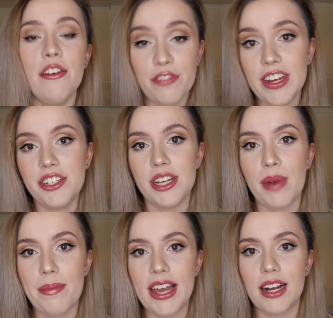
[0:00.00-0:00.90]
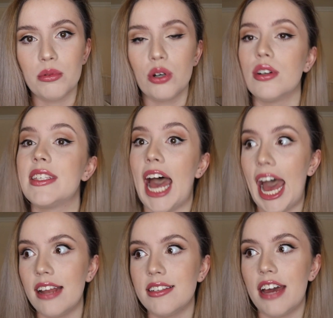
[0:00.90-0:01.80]
finishing my makeup course
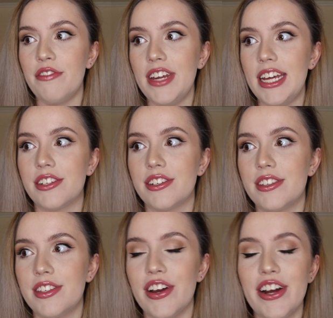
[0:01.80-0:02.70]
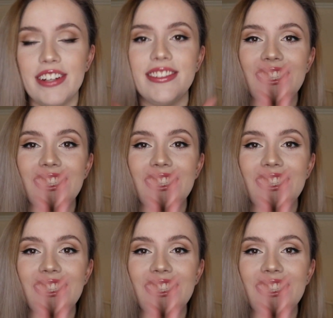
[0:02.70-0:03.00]
and I finished, so yay!